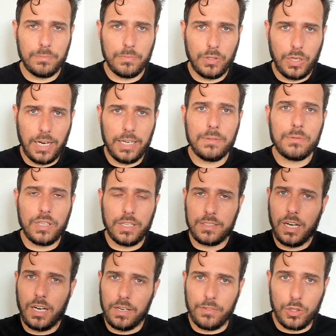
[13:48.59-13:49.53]
Okay, so that's
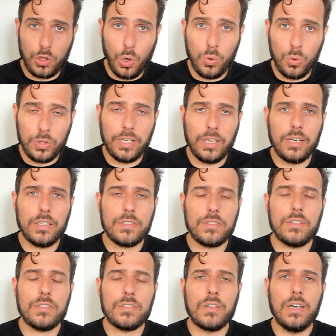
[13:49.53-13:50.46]
kind of the goal here is
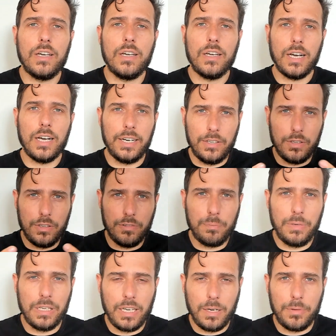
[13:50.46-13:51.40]
this idea of
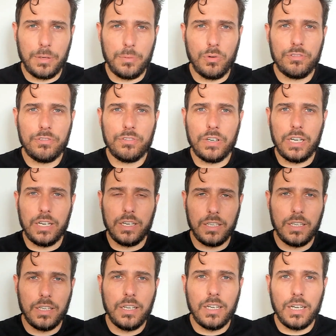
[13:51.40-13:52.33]
becoming more free and
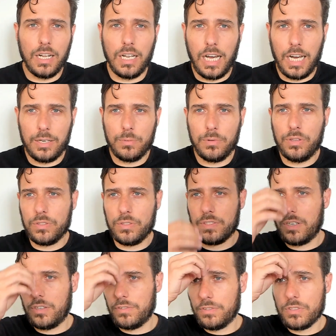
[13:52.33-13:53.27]
aligned with
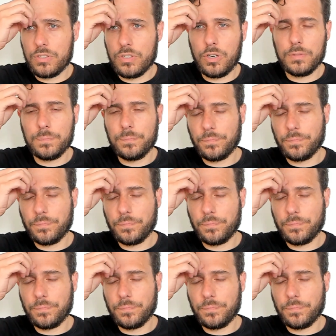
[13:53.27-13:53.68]
yourself. So